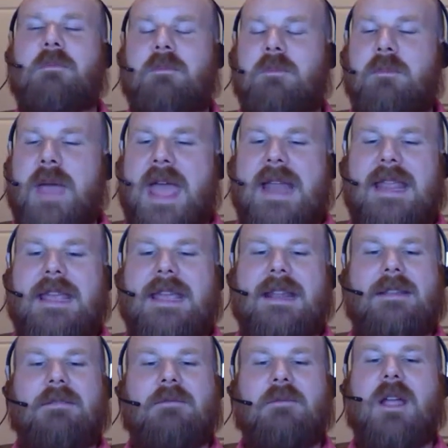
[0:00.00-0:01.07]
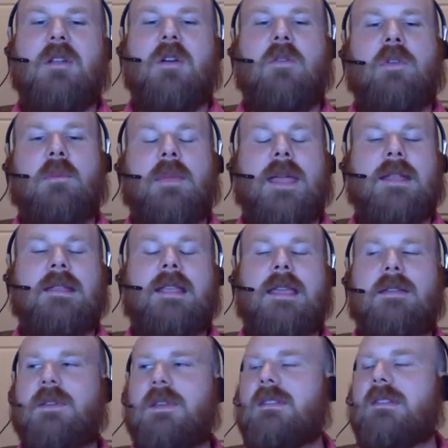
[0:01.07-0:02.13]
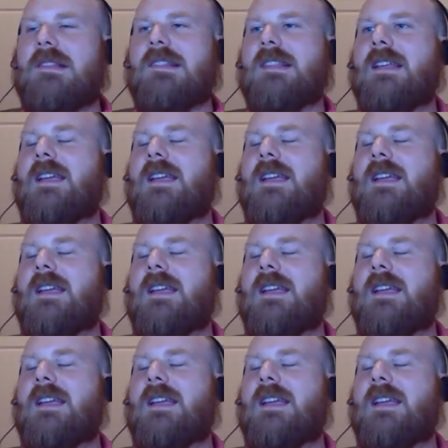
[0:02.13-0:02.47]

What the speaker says: Penny getting run over Mike Davis,